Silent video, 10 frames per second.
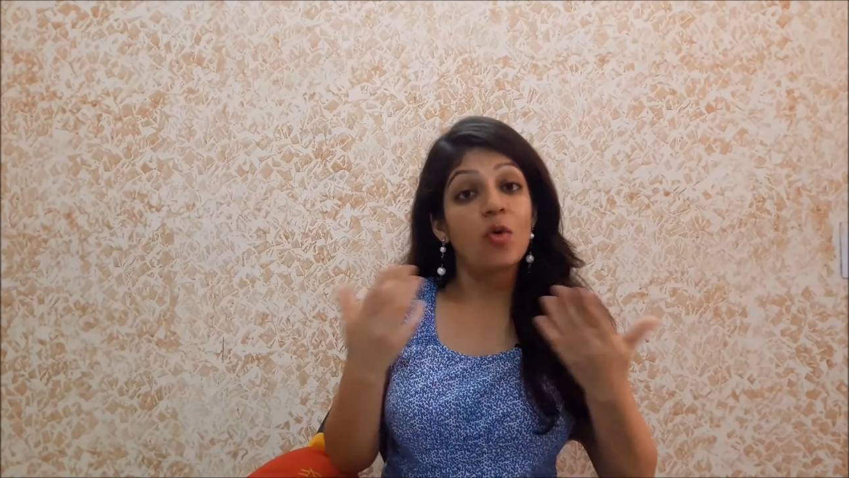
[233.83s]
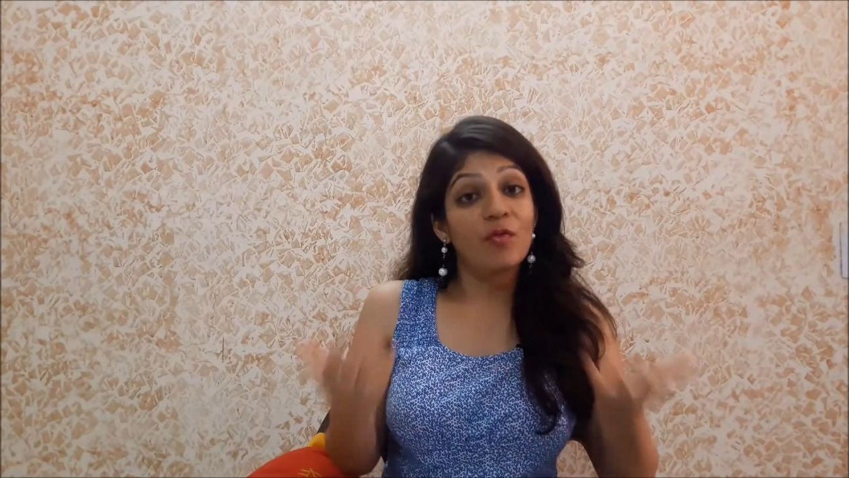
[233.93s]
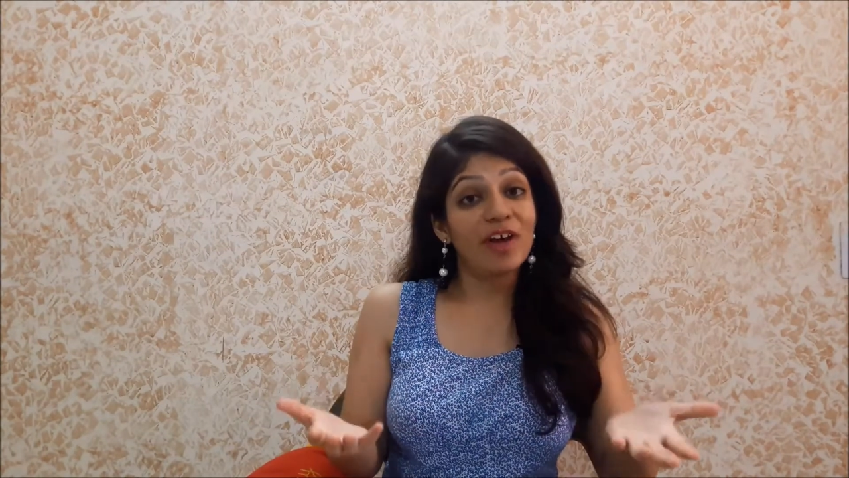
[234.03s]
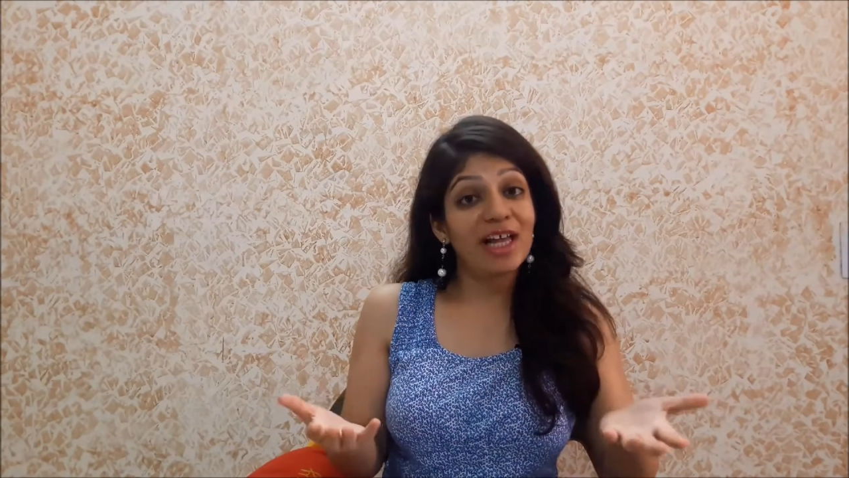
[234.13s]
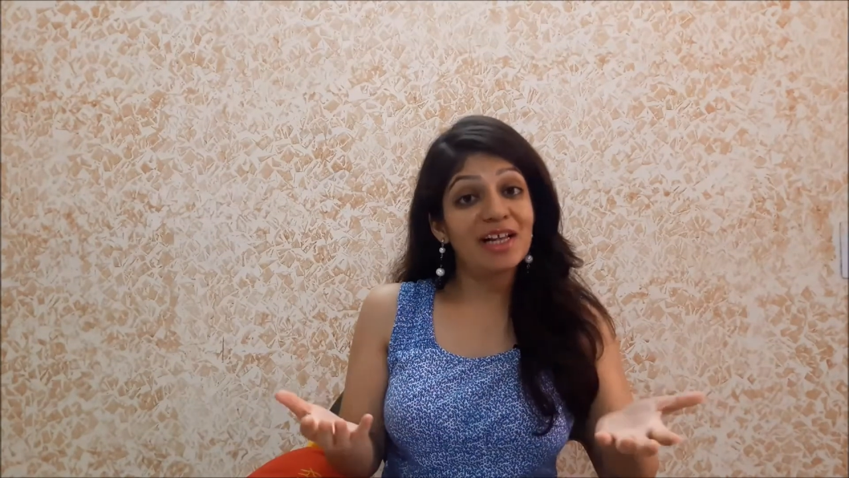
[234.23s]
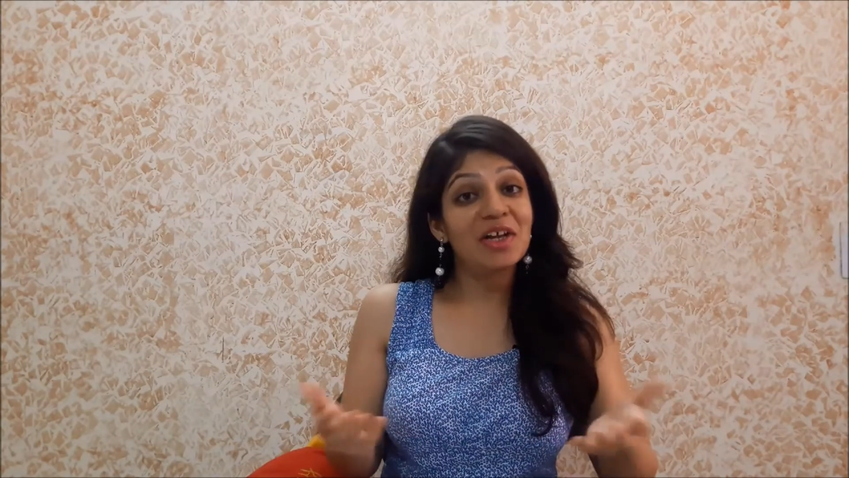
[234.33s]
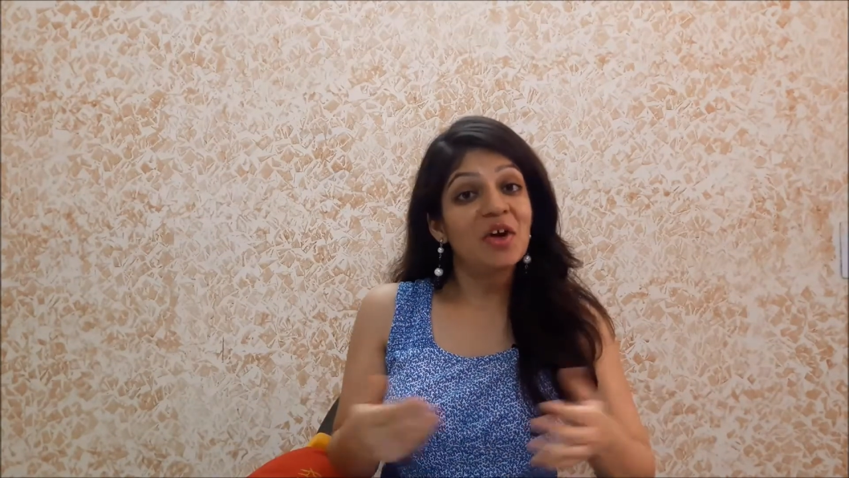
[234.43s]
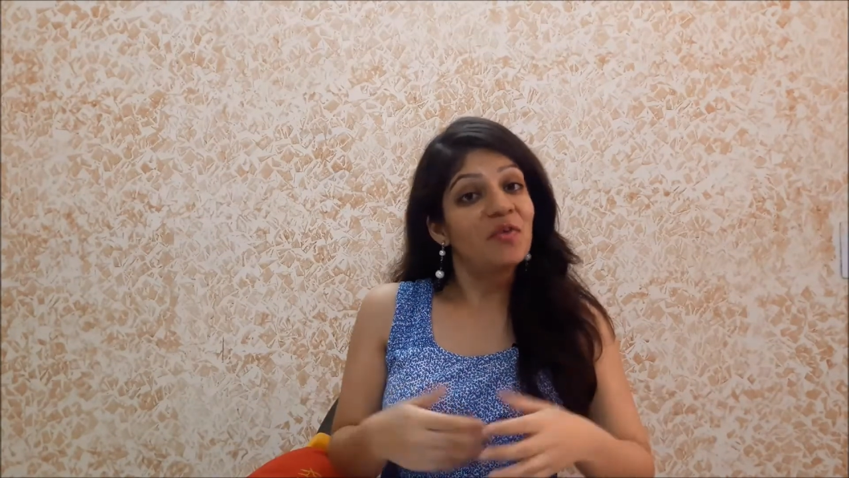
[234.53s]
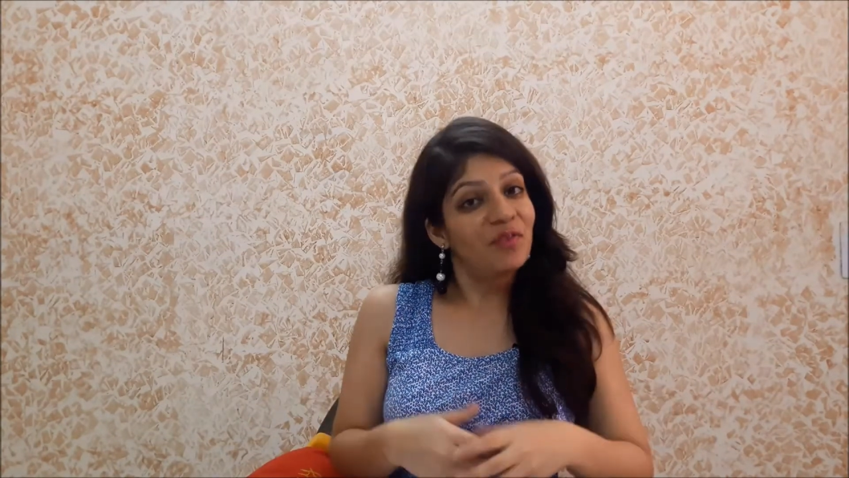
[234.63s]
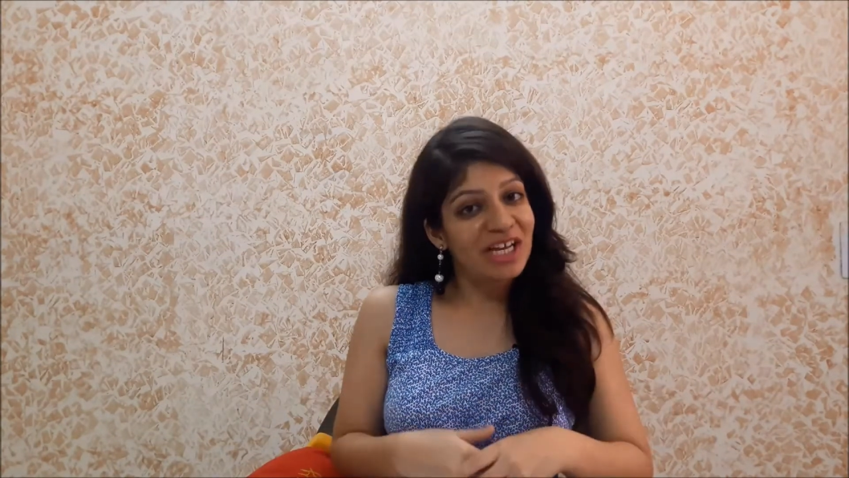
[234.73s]
Well,
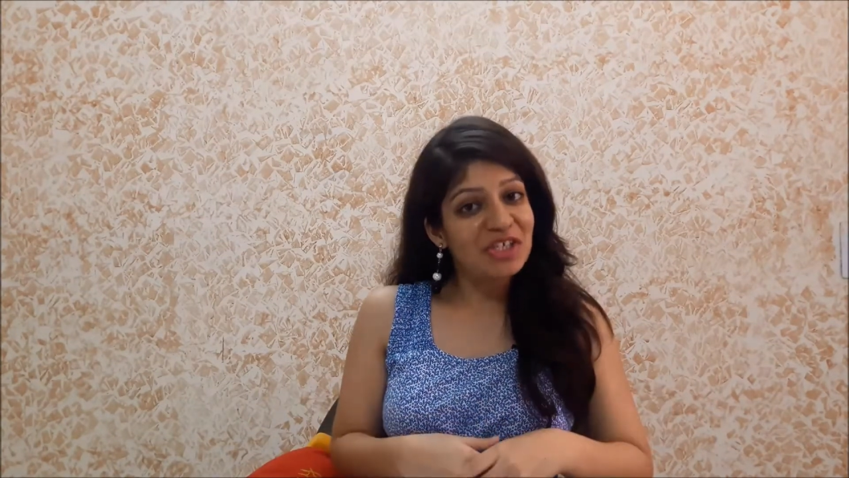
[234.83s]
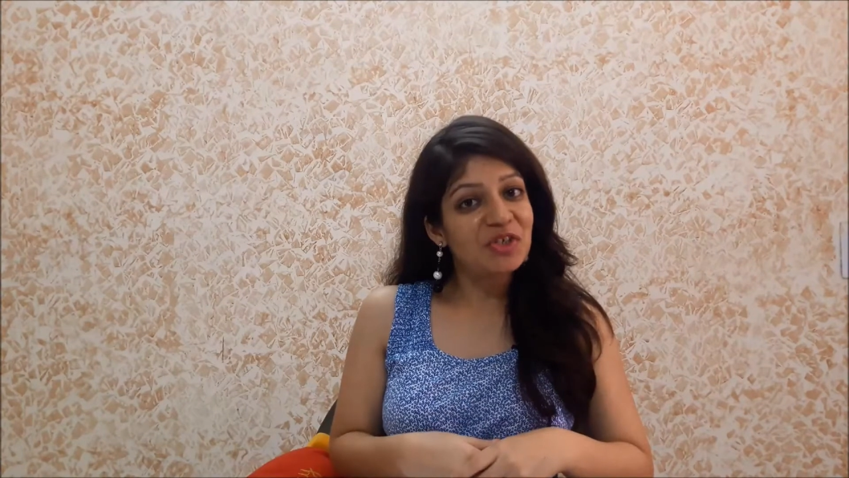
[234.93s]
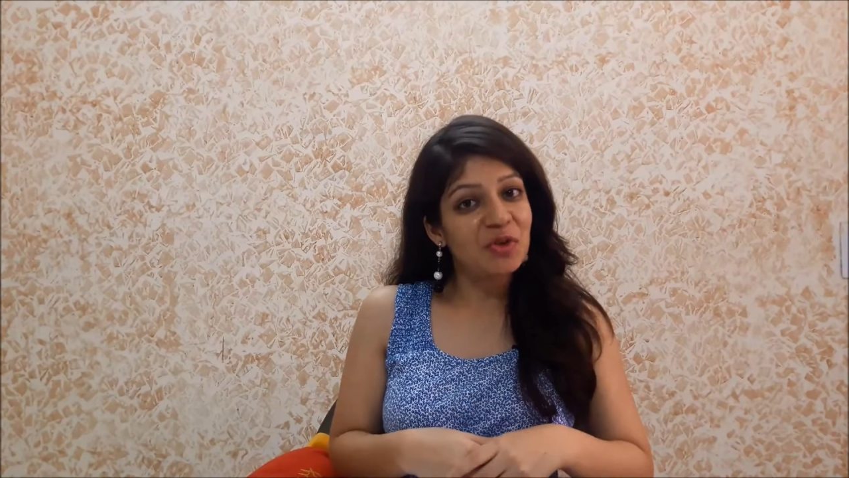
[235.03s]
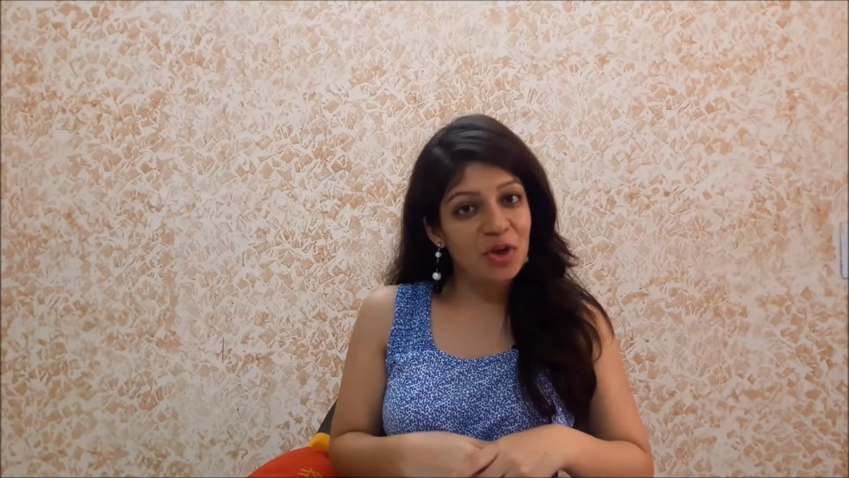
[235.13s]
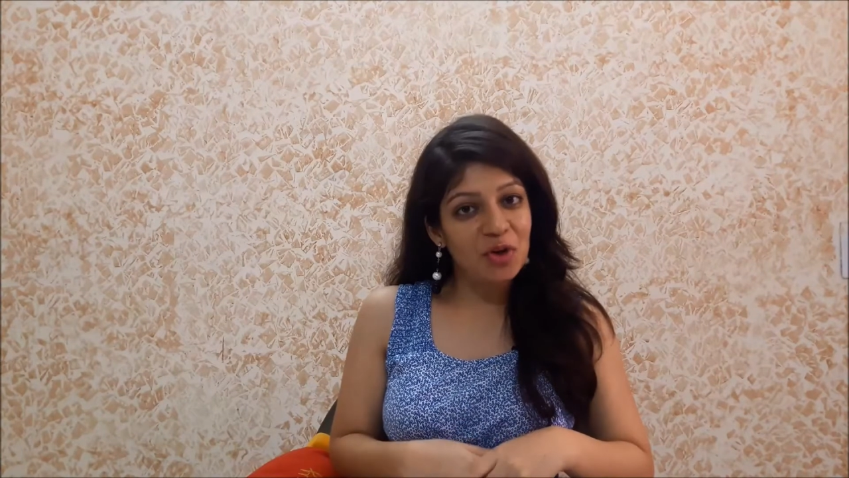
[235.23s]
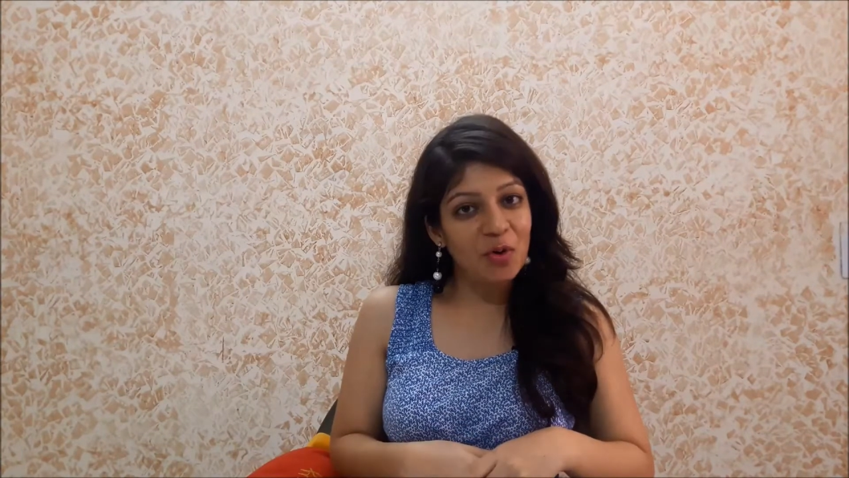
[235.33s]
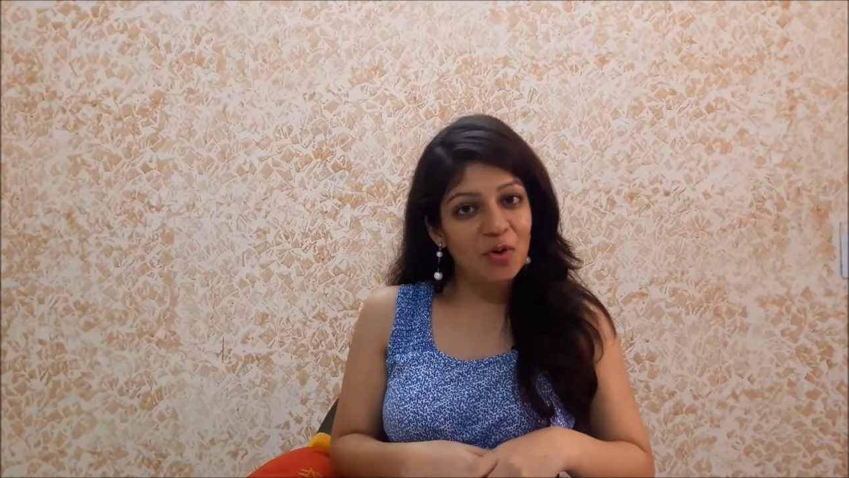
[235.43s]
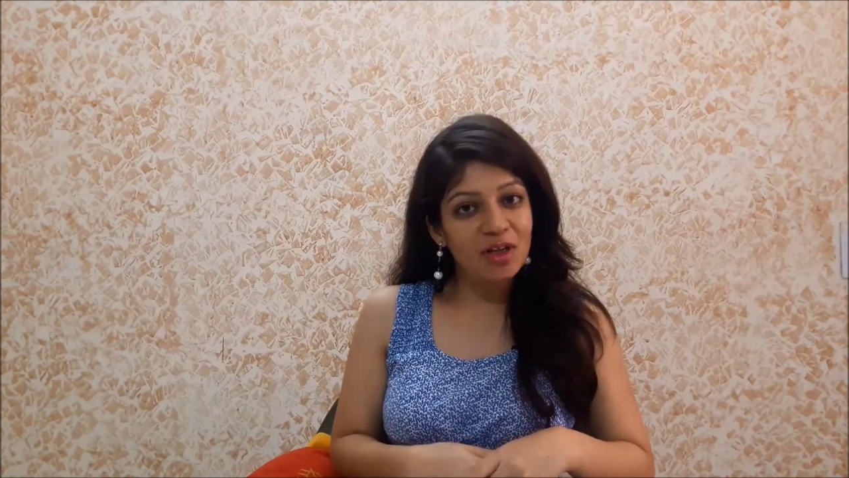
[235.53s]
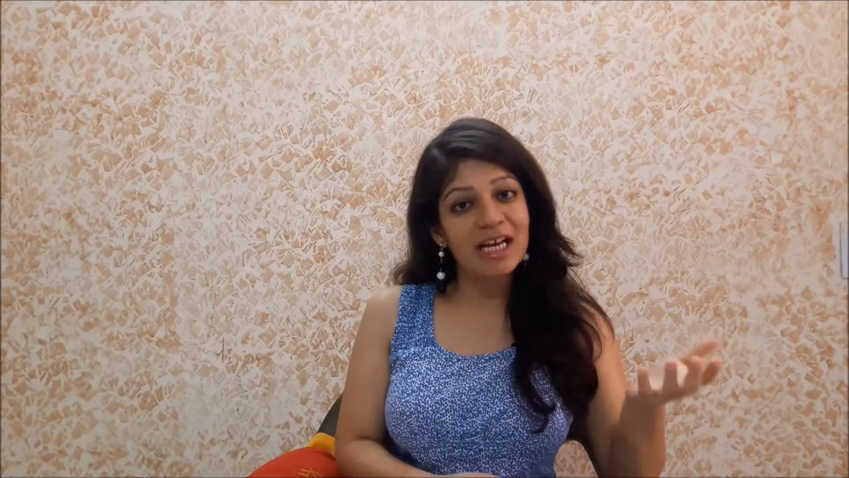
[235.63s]
Friends, do you know